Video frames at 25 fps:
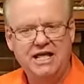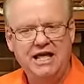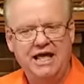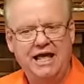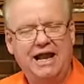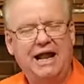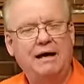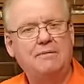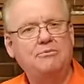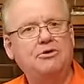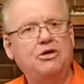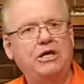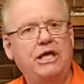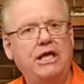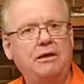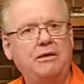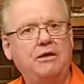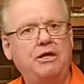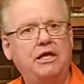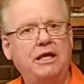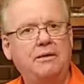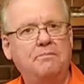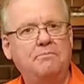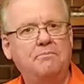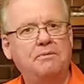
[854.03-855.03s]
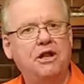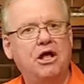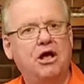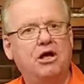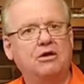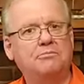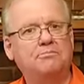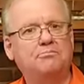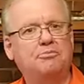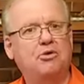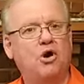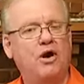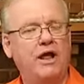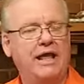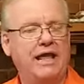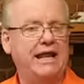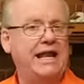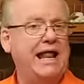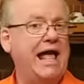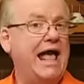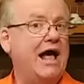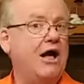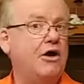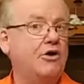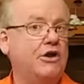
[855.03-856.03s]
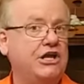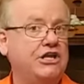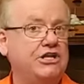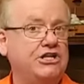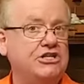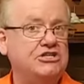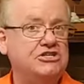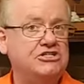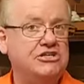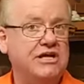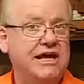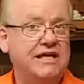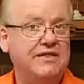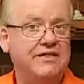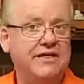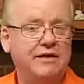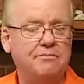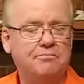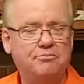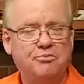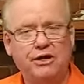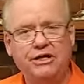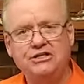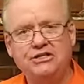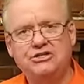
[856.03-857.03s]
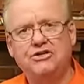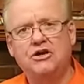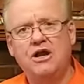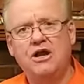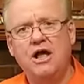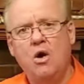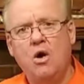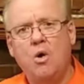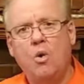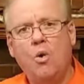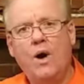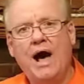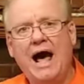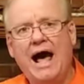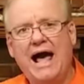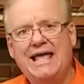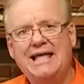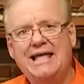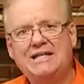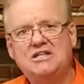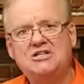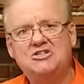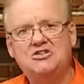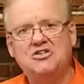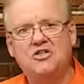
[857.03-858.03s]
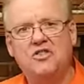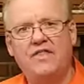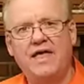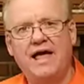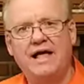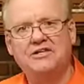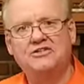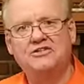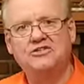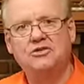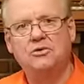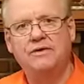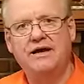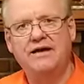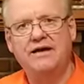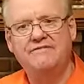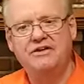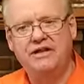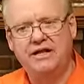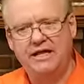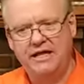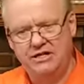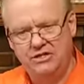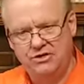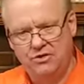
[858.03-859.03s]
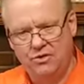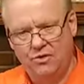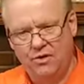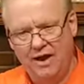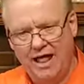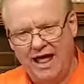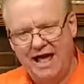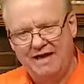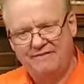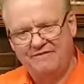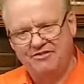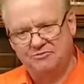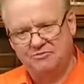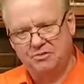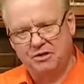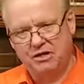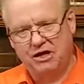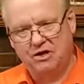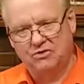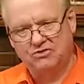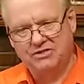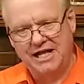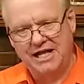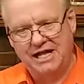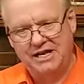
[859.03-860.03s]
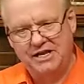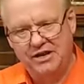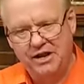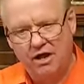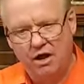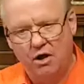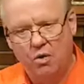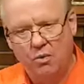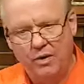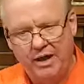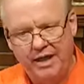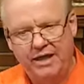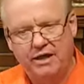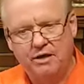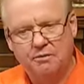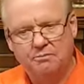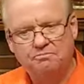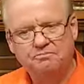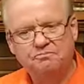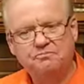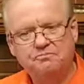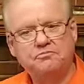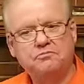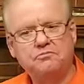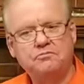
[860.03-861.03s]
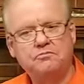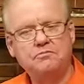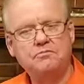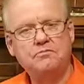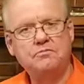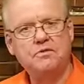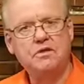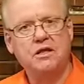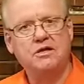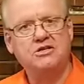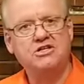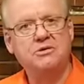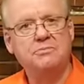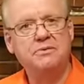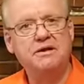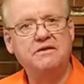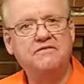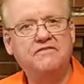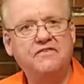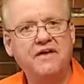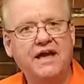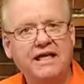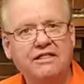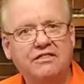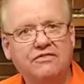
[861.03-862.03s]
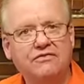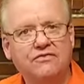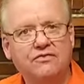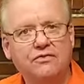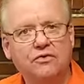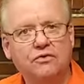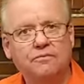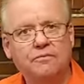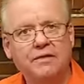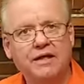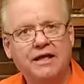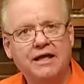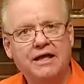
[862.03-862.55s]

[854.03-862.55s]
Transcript: and I'm keeping on praying. How can you say that, preacher? Why is that so evident in your life? It's because I know Him to be faithful.